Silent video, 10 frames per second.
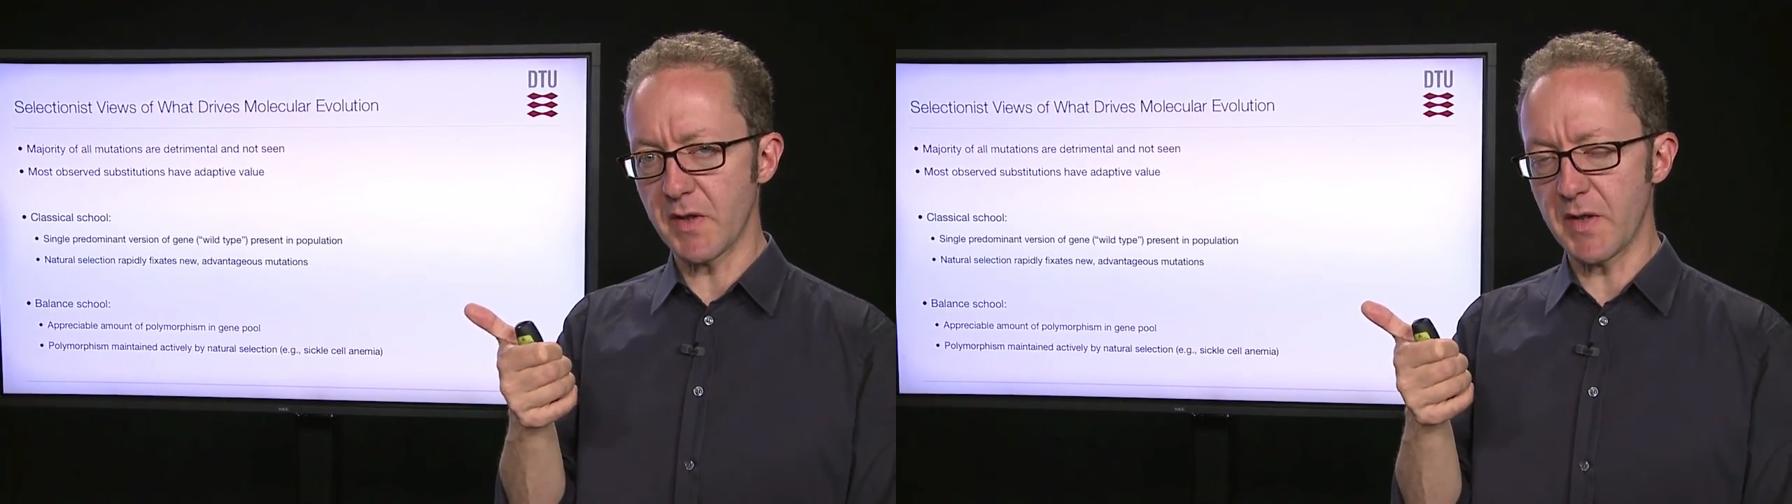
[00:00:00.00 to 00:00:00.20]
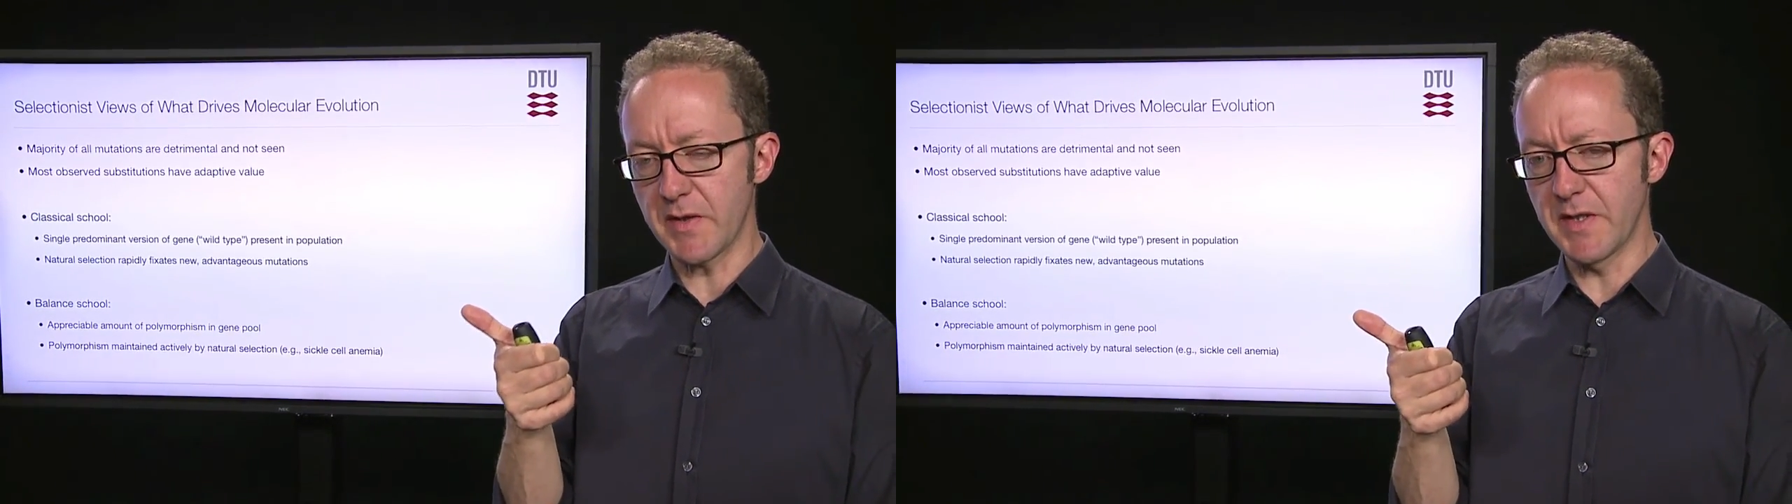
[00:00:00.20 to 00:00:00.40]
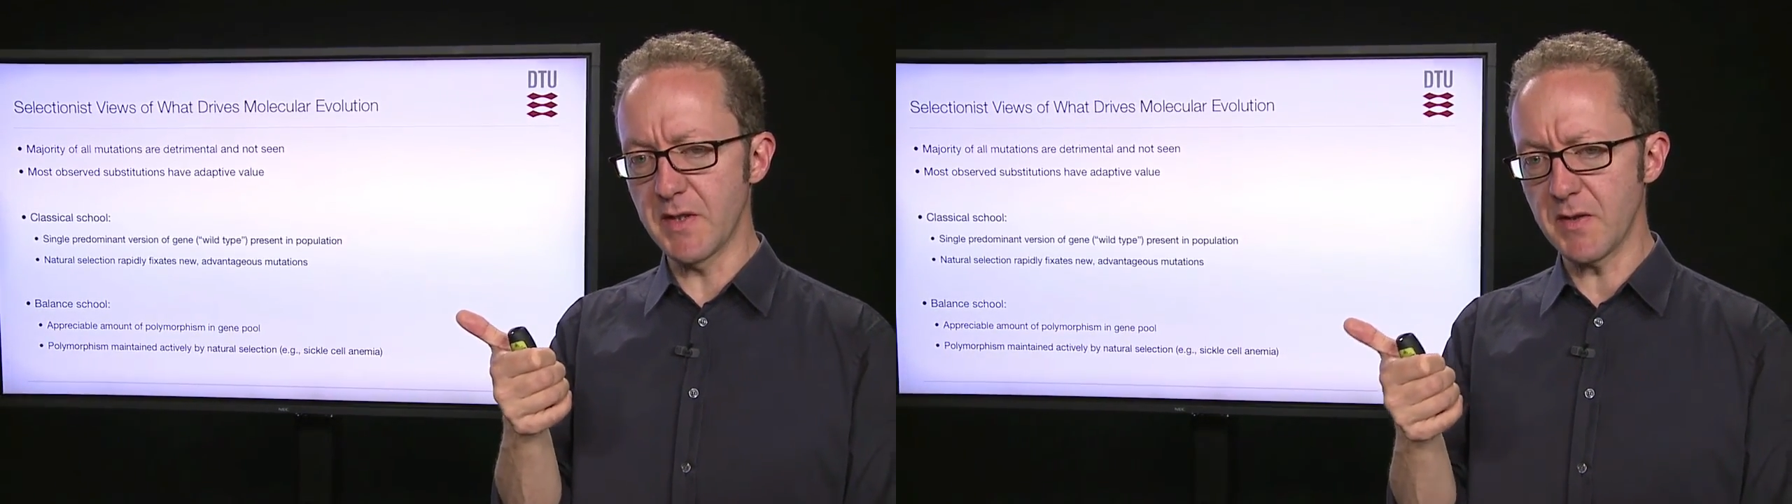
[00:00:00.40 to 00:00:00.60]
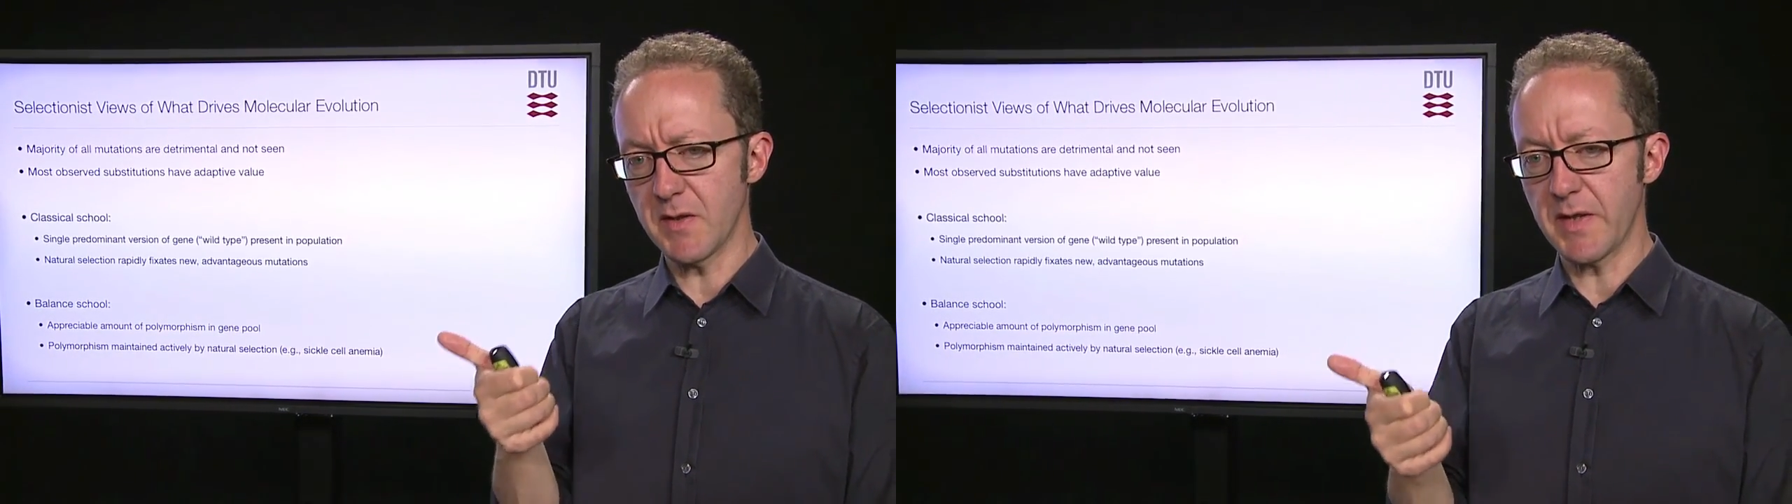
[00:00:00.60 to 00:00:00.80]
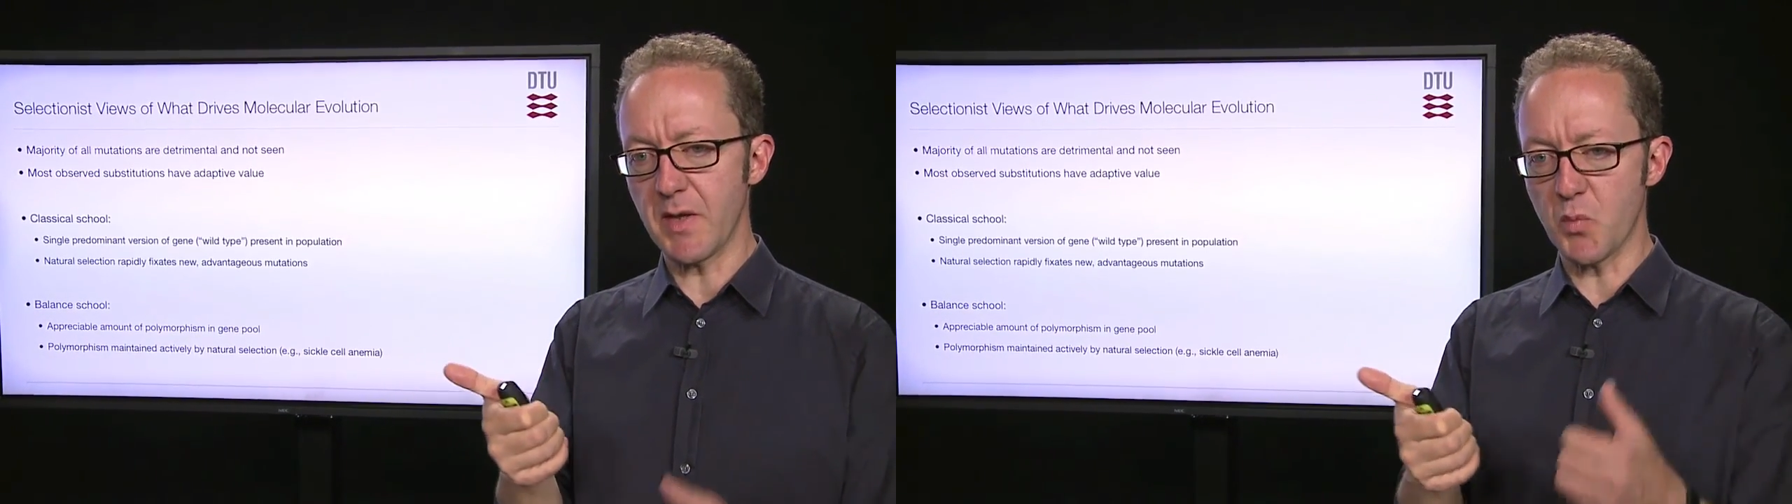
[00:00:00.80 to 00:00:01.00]
allele
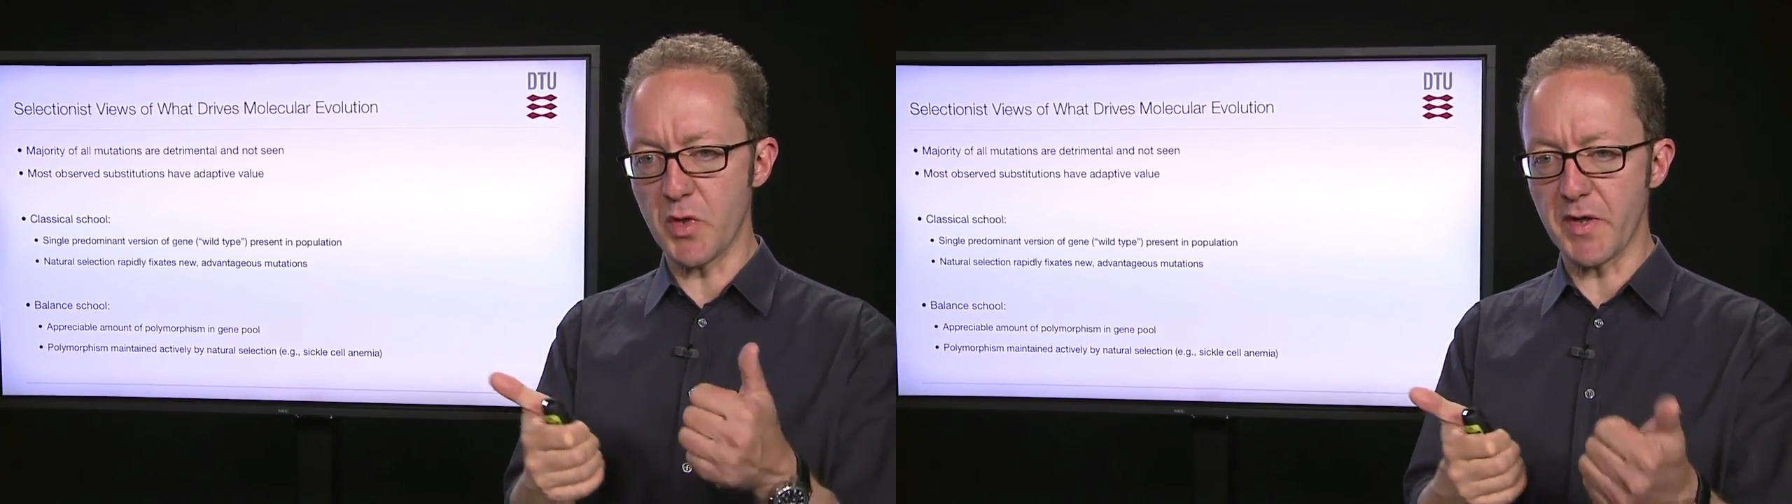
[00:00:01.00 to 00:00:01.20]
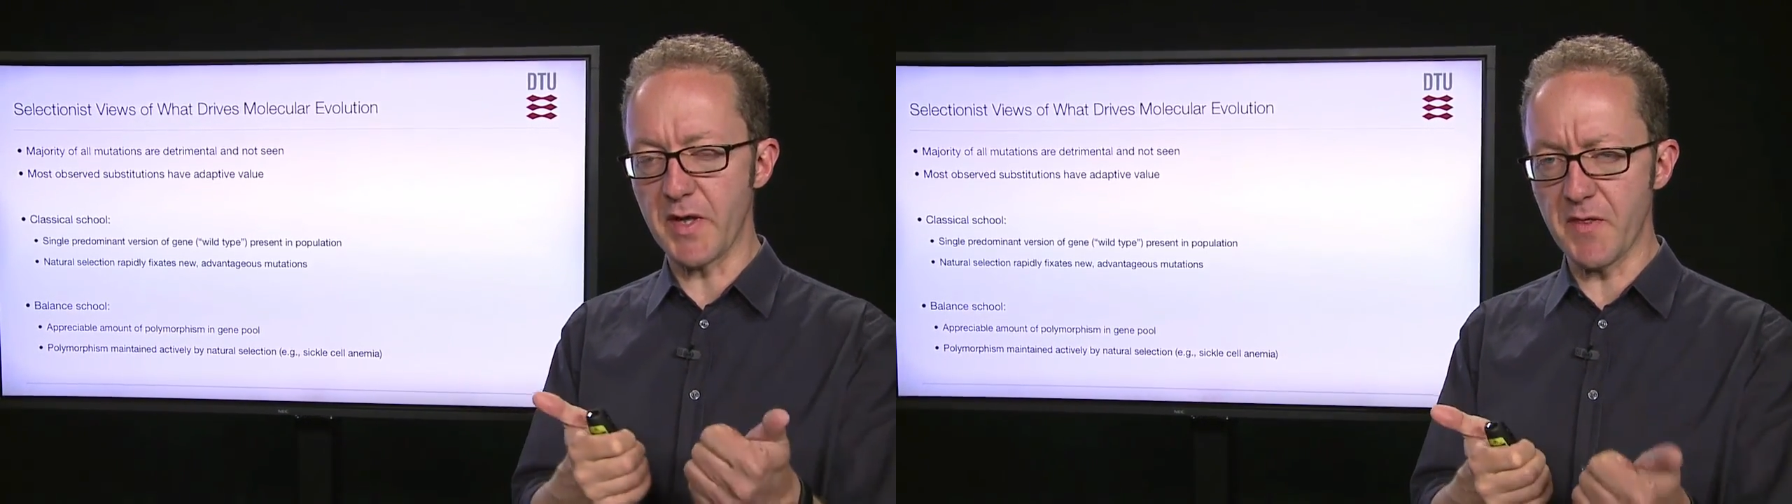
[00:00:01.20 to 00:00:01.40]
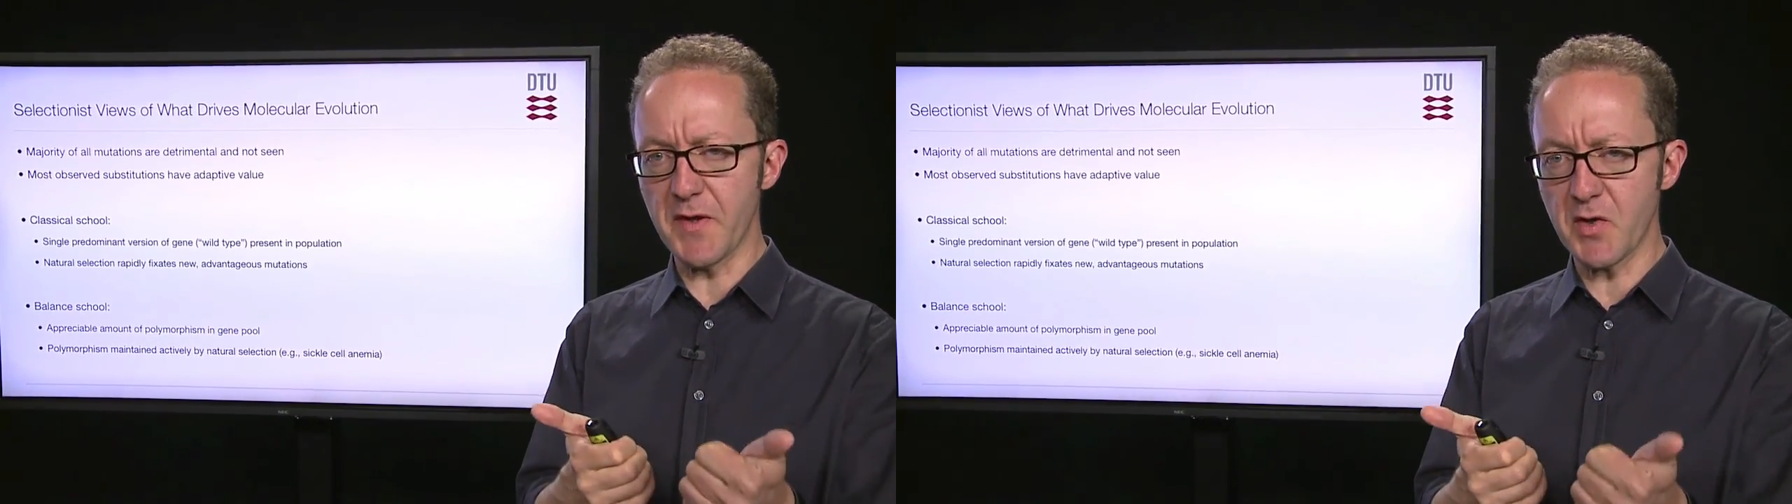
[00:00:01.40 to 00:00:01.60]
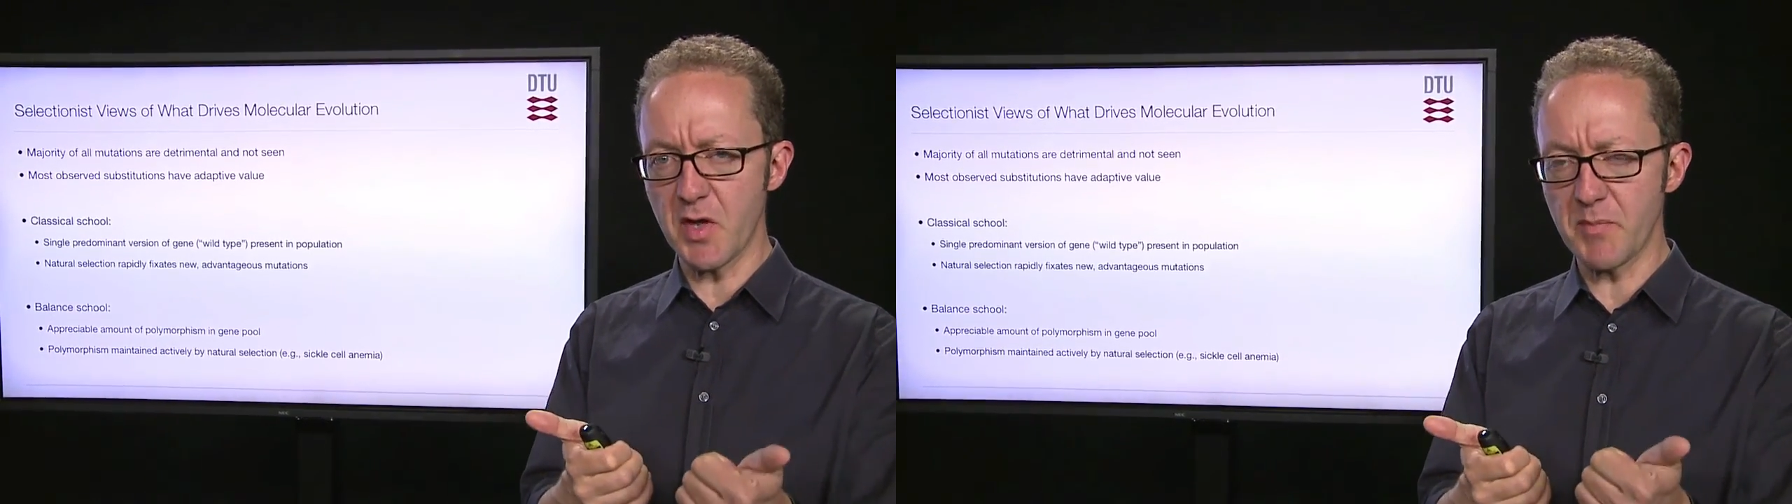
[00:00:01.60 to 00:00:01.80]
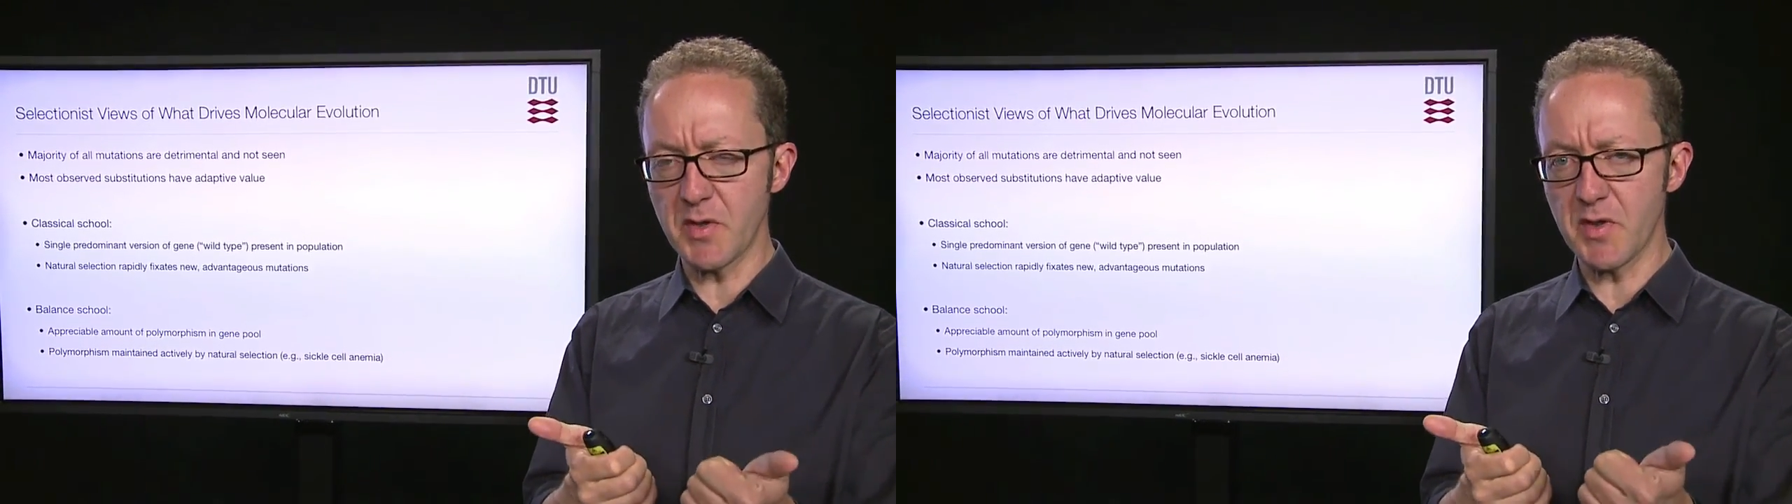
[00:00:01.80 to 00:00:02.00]
and one healthy copy